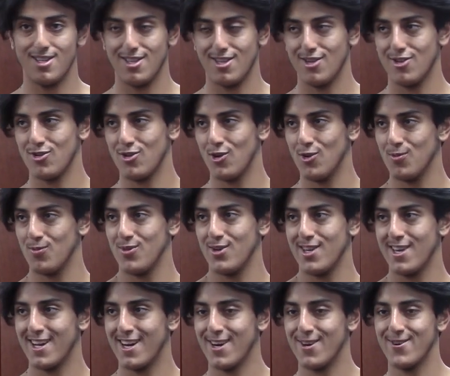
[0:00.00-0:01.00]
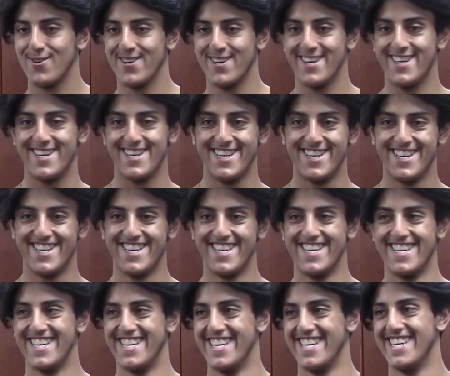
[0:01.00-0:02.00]
Let's hope we get out.
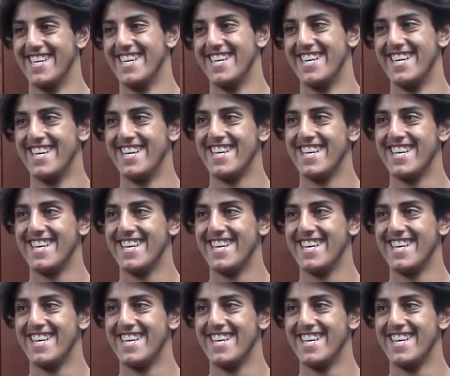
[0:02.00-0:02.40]
Huh?